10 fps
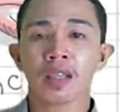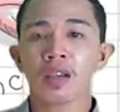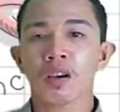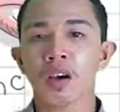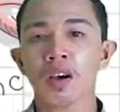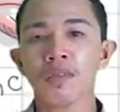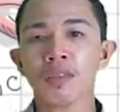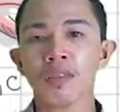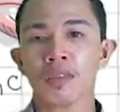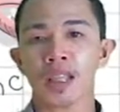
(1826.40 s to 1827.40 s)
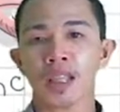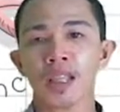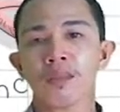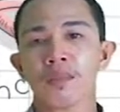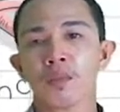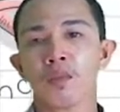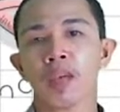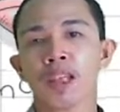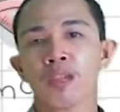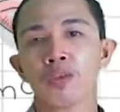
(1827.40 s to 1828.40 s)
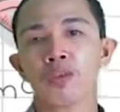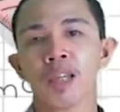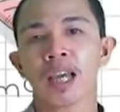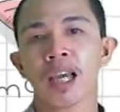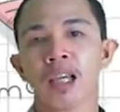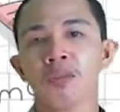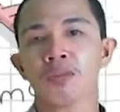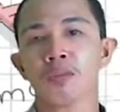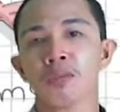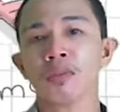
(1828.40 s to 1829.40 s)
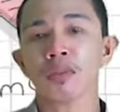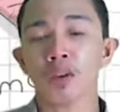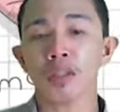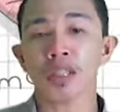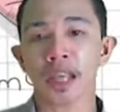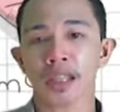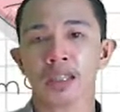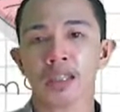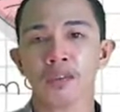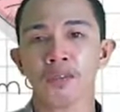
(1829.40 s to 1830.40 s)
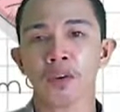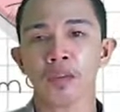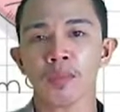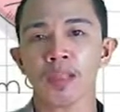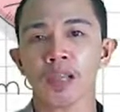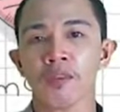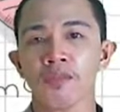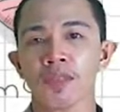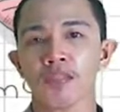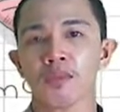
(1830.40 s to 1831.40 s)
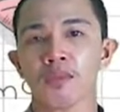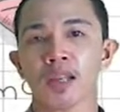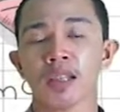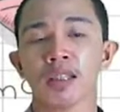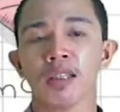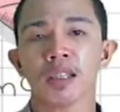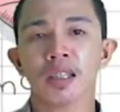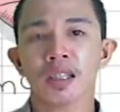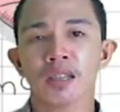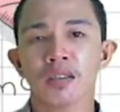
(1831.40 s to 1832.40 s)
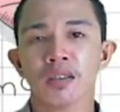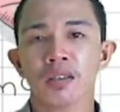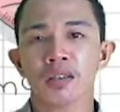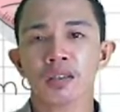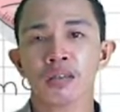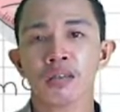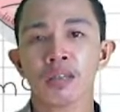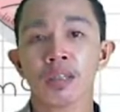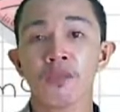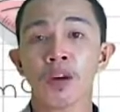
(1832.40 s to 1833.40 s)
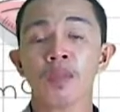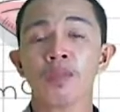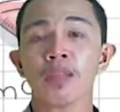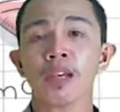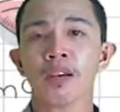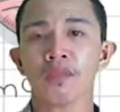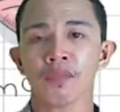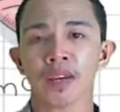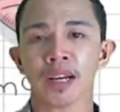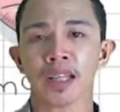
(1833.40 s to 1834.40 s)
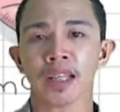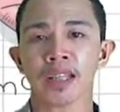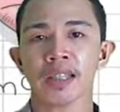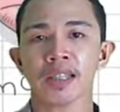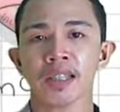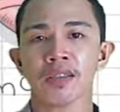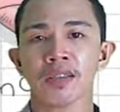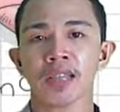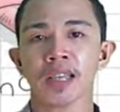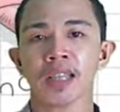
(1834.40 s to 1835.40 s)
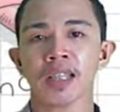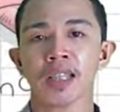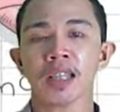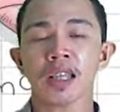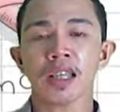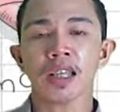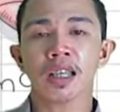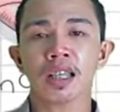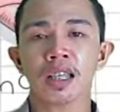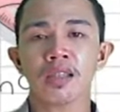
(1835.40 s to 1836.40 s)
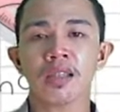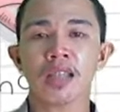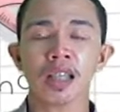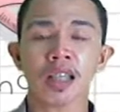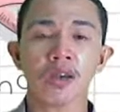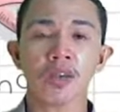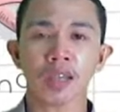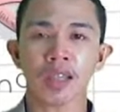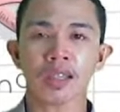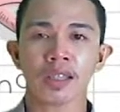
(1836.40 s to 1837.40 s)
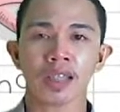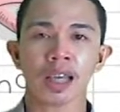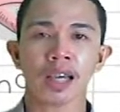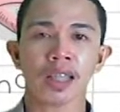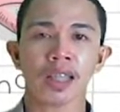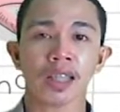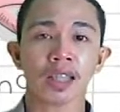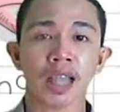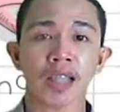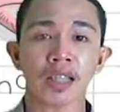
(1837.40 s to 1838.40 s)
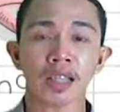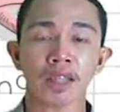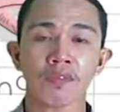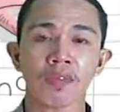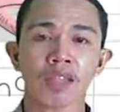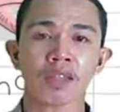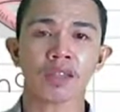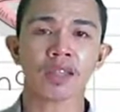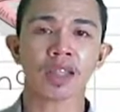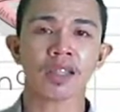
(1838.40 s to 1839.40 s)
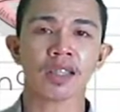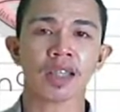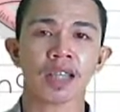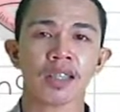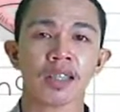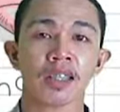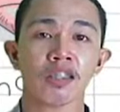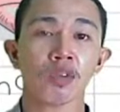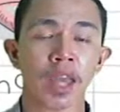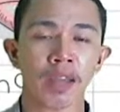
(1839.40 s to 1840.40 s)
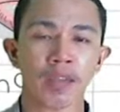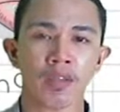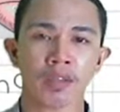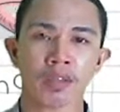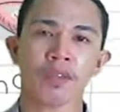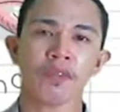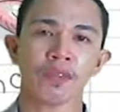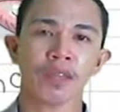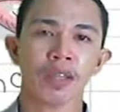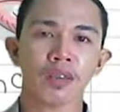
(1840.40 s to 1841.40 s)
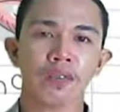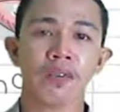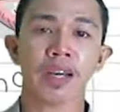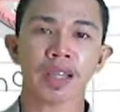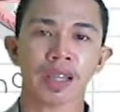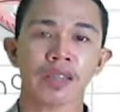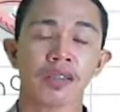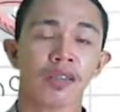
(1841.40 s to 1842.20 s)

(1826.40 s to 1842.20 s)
Obviously, when you try to connect the formula of this one to the formula of variance, you can clearly notice that the standard deviation is just the square root of variance.